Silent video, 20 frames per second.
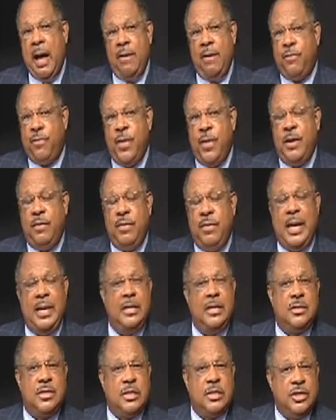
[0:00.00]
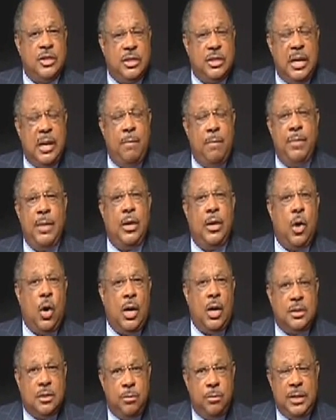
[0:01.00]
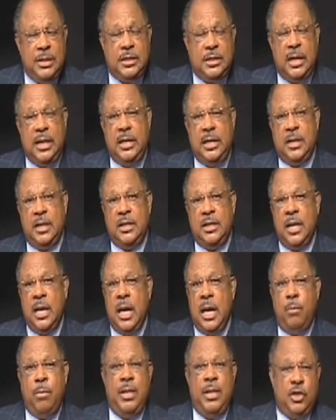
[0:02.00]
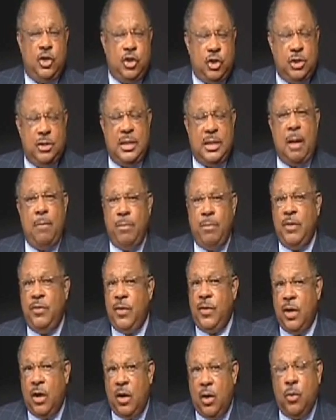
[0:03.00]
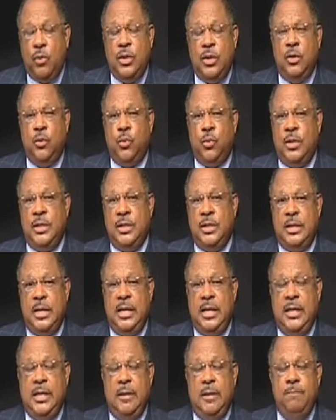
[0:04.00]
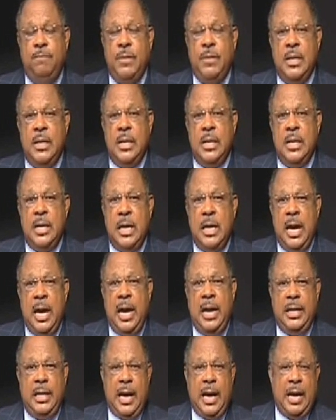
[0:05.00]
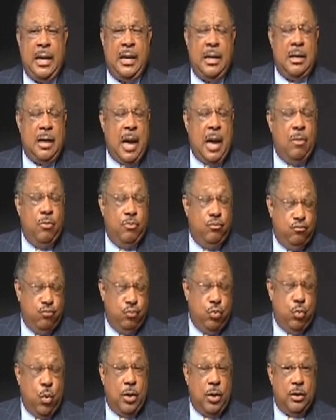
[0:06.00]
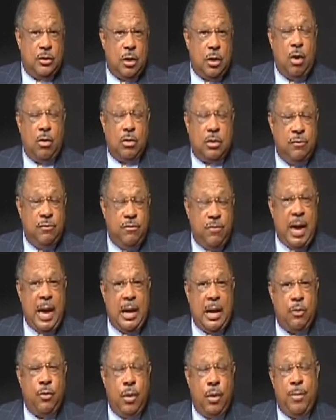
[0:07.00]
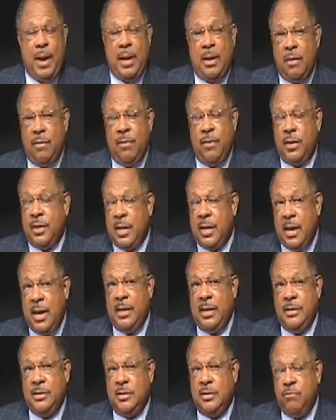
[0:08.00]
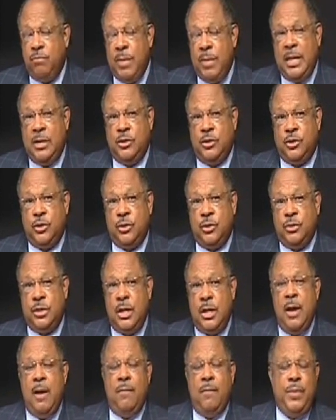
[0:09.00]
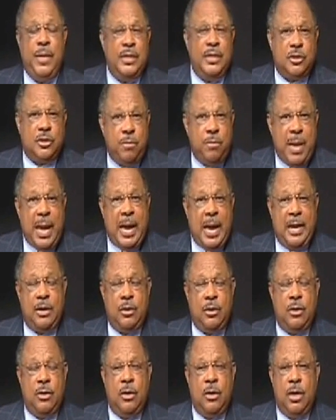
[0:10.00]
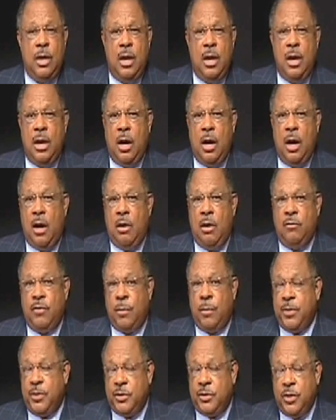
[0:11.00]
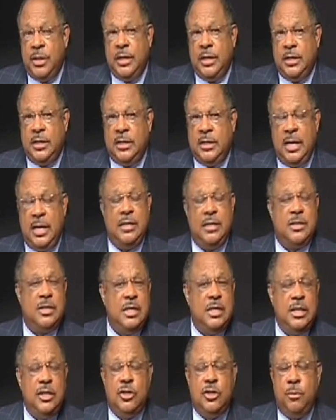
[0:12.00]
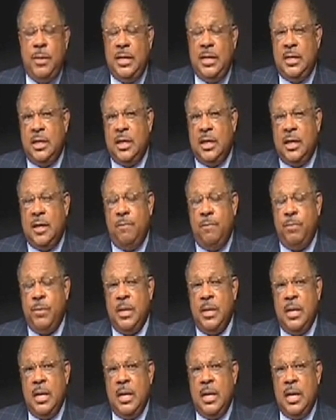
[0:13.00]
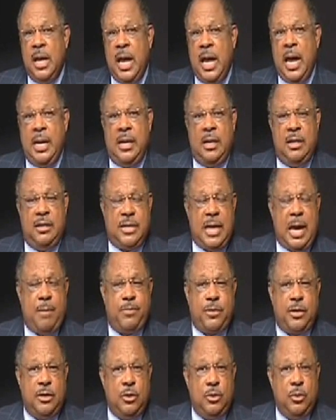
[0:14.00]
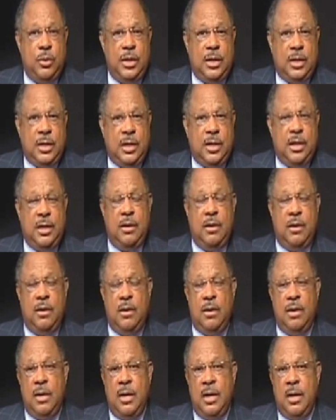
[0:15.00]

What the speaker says: I think that is a step that ought to be taken, but it should not be the only one taken. And I will want to talk to Valerie about other kinds of measures. This matter of a paternity test needs to be done, and it's absolutely clear.